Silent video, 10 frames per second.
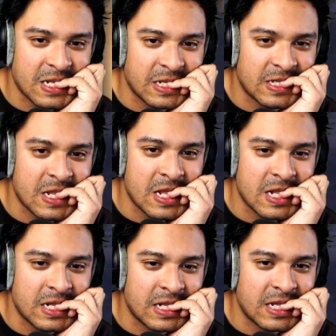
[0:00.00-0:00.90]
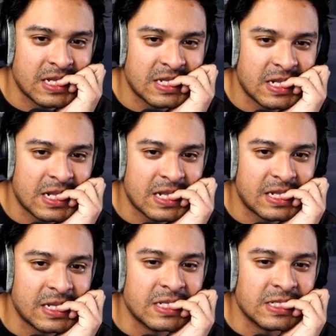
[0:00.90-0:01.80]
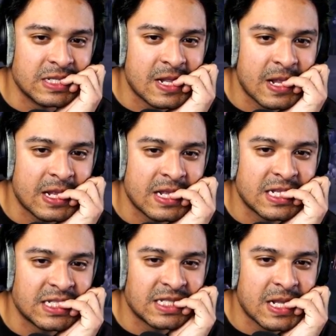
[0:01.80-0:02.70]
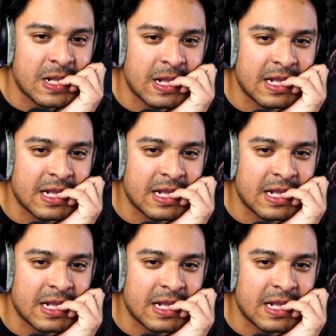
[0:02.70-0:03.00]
looking badass. Though let's be real,